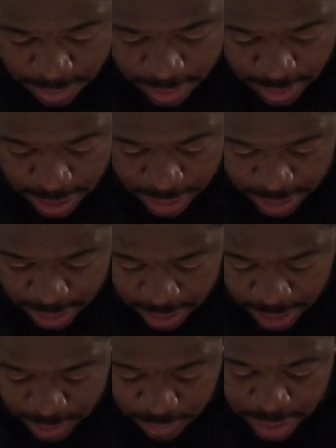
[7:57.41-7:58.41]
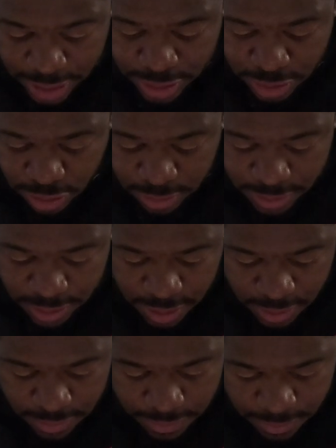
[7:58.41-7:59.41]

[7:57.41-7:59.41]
So let's see. Let's read the description though.